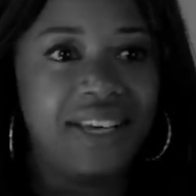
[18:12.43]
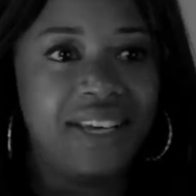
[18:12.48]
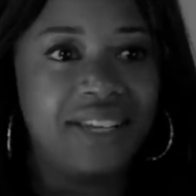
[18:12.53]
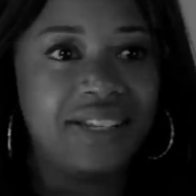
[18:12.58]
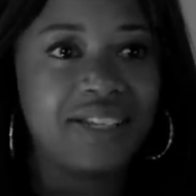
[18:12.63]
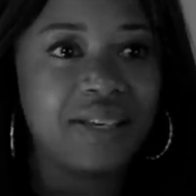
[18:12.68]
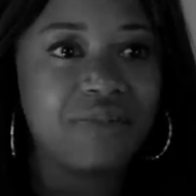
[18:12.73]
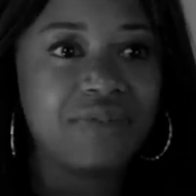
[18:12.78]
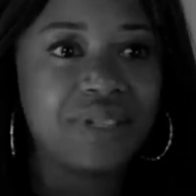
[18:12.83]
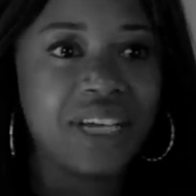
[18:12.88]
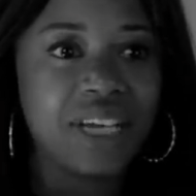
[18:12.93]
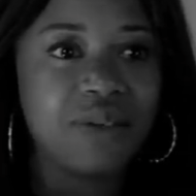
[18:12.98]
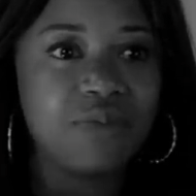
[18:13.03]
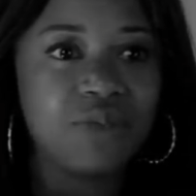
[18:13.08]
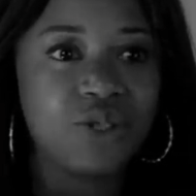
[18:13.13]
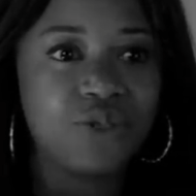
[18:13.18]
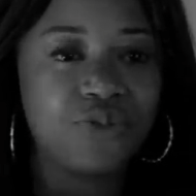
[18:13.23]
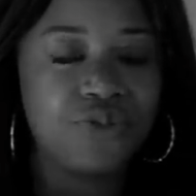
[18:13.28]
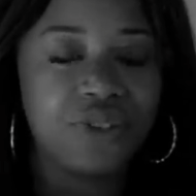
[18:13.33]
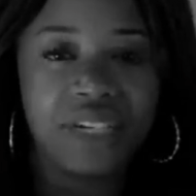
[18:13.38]
And sometimes
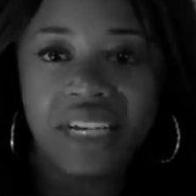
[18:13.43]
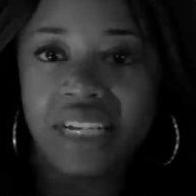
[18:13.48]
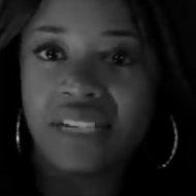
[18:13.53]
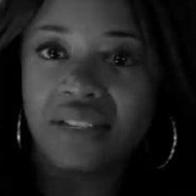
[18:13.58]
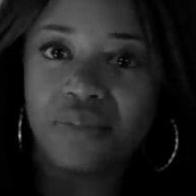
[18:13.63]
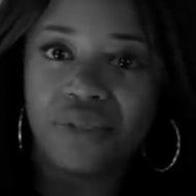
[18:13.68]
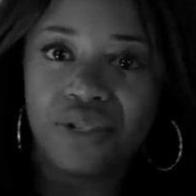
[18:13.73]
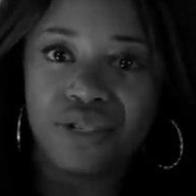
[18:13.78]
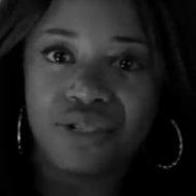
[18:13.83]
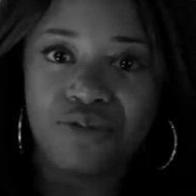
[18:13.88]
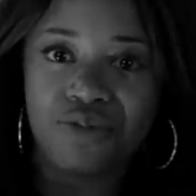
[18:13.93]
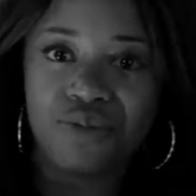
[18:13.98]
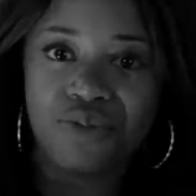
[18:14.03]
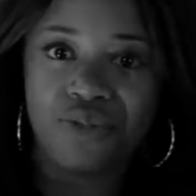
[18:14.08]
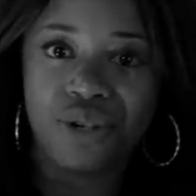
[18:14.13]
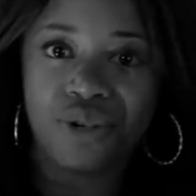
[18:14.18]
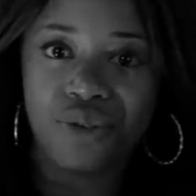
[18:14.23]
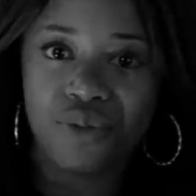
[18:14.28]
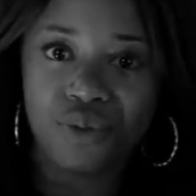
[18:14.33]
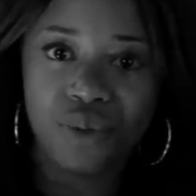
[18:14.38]
she'll forget, because we've
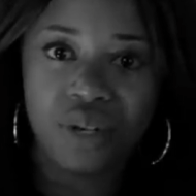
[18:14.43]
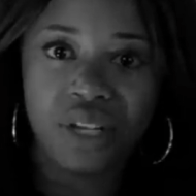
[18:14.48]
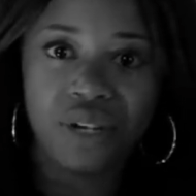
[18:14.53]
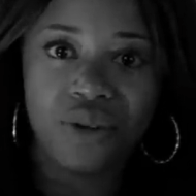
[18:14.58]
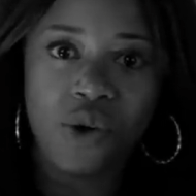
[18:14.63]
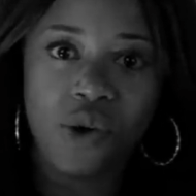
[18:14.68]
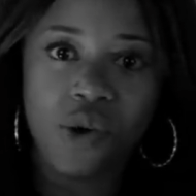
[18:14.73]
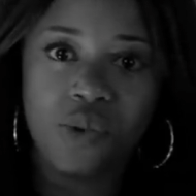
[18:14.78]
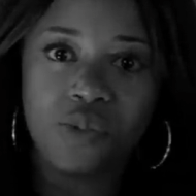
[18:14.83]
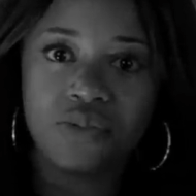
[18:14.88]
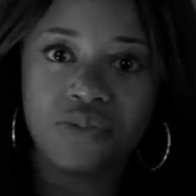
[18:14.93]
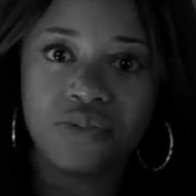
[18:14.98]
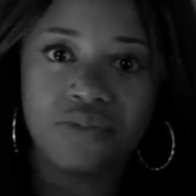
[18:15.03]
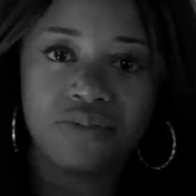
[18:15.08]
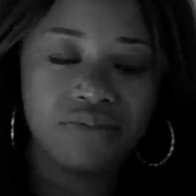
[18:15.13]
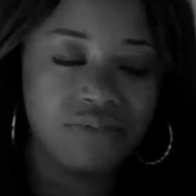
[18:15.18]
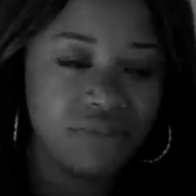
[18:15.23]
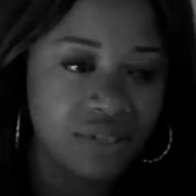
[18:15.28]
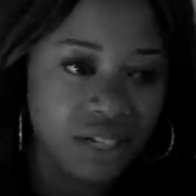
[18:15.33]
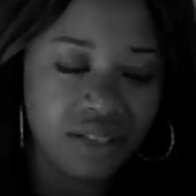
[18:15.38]
got a rule at home.
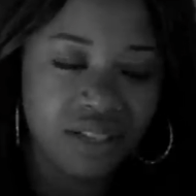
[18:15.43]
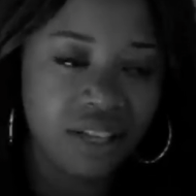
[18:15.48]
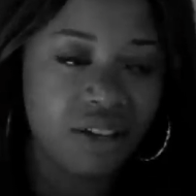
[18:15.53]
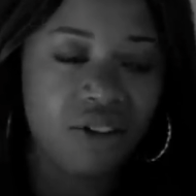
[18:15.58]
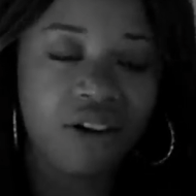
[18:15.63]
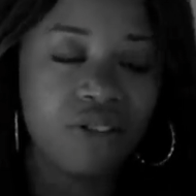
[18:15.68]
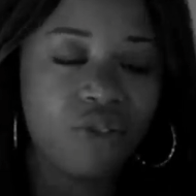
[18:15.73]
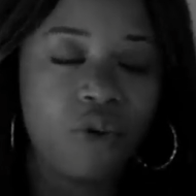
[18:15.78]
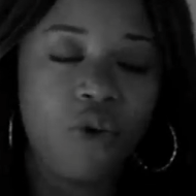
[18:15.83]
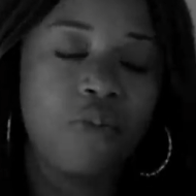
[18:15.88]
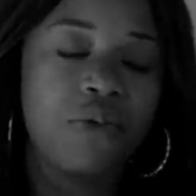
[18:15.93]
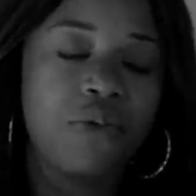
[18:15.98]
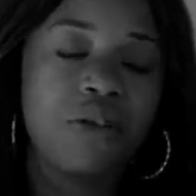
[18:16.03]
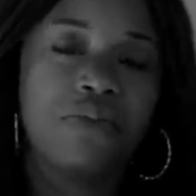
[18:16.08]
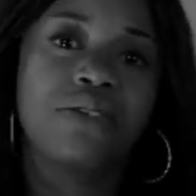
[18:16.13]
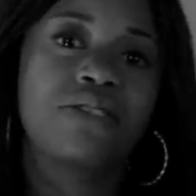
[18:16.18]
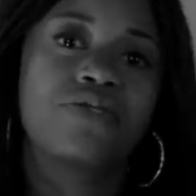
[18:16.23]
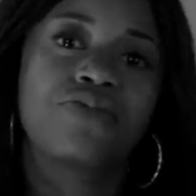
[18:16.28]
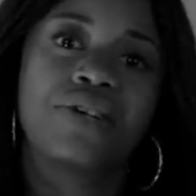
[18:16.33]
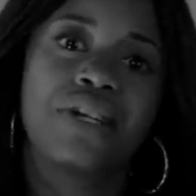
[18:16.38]
They can't call me
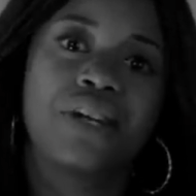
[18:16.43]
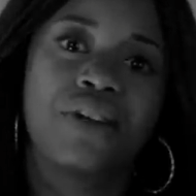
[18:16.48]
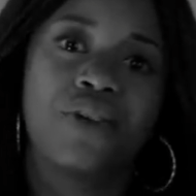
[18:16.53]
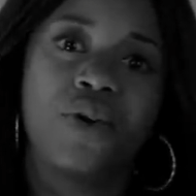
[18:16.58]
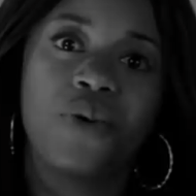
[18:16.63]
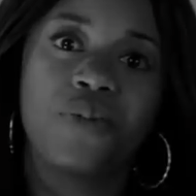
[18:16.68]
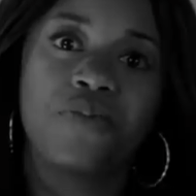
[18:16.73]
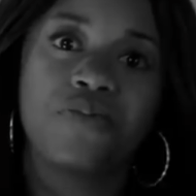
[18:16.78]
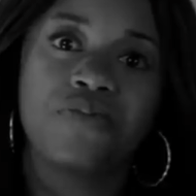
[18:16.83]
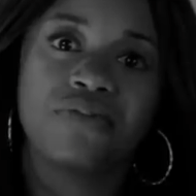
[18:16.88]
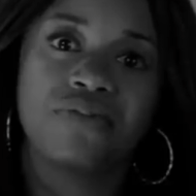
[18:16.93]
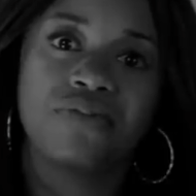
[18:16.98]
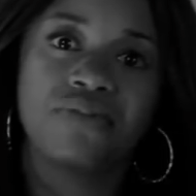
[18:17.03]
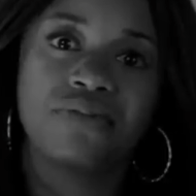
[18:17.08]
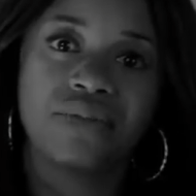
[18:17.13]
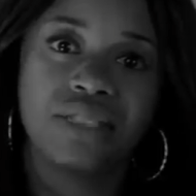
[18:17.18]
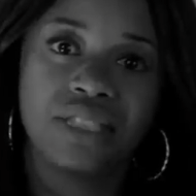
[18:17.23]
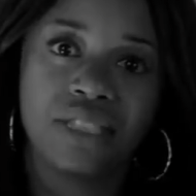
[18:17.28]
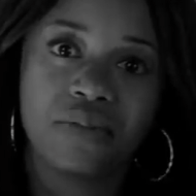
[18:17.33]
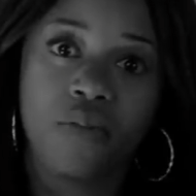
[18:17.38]
MISRED at home.
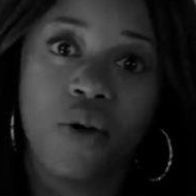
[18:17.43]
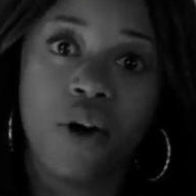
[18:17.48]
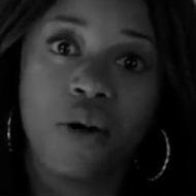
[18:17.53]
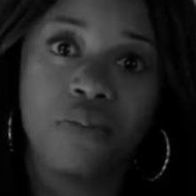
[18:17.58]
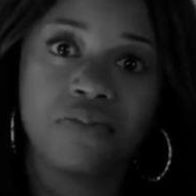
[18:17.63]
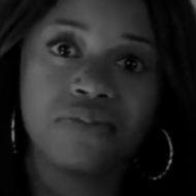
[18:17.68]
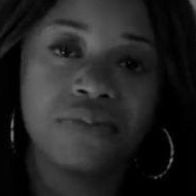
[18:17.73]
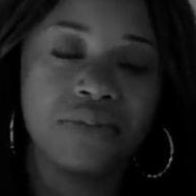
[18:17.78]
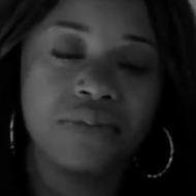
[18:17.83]
It's just mom.